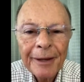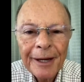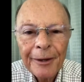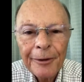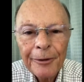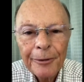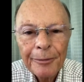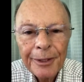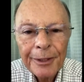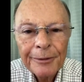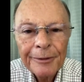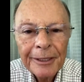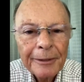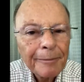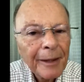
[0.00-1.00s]
But because
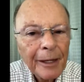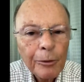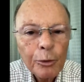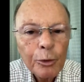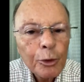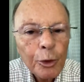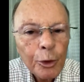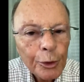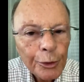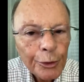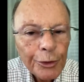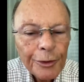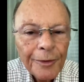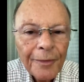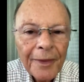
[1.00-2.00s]
God is
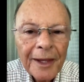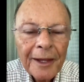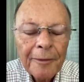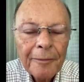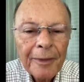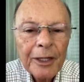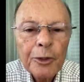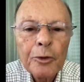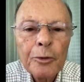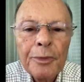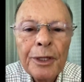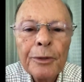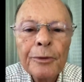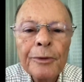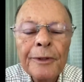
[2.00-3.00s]
merciful to me
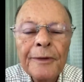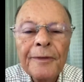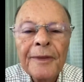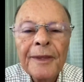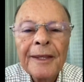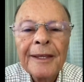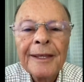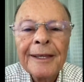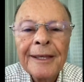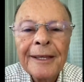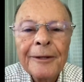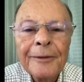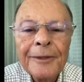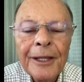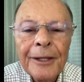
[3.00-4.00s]
and to
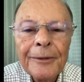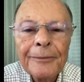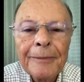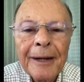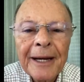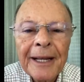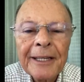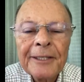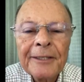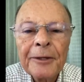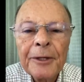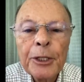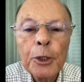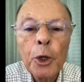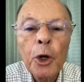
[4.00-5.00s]
everyone,
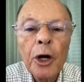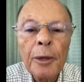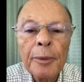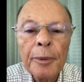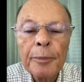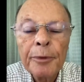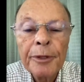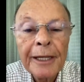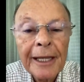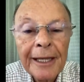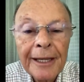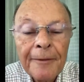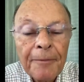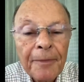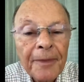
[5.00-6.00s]
God
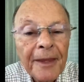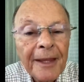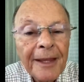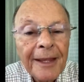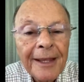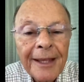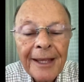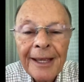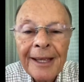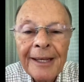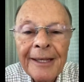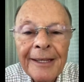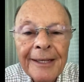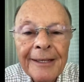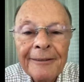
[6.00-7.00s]
has a great
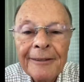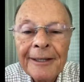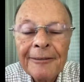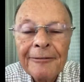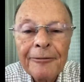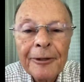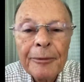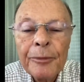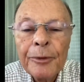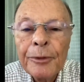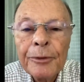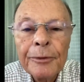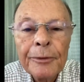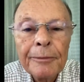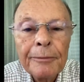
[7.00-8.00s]
mercy
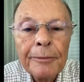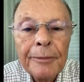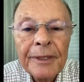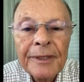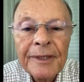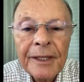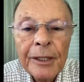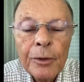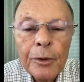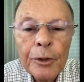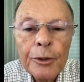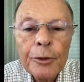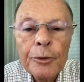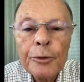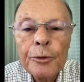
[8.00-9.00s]
for me.
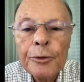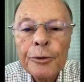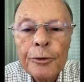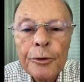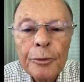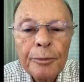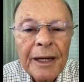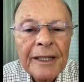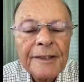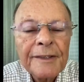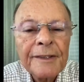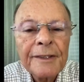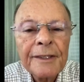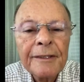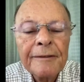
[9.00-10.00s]
He
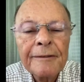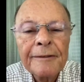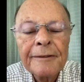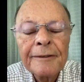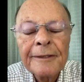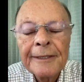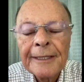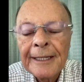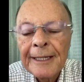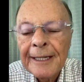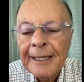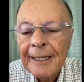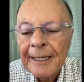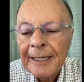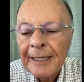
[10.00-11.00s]
was
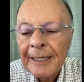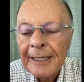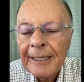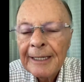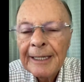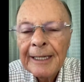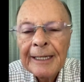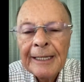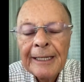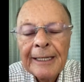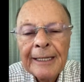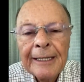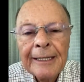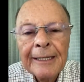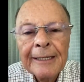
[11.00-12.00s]
merciful and
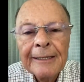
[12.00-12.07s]
patient.